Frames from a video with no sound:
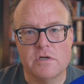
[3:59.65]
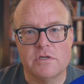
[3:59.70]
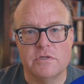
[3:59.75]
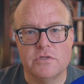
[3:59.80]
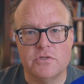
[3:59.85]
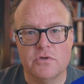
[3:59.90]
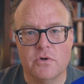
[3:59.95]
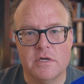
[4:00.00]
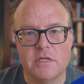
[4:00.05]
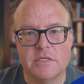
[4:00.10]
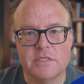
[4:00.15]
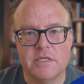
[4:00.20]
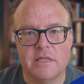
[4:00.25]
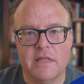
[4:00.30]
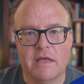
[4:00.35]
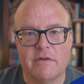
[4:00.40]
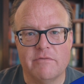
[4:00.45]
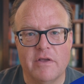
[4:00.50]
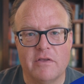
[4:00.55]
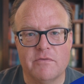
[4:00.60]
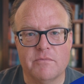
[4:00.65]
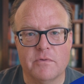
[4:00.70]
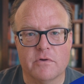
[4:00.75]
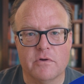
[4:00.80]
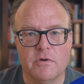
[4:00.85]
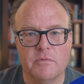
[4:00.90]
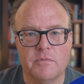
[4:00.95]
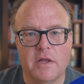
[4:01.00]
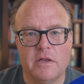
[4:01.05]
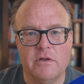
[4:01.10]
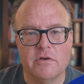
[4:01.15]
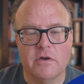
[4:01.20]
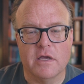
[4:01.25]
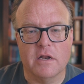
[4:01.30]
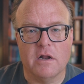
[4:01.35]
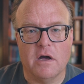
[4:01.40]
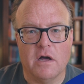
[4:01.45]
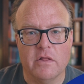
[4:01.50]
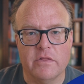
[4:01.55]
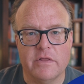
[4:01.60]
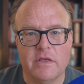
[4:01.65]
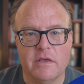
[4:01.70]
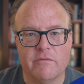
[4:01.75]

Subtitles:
to join us in that Facebook group, and you'll get all the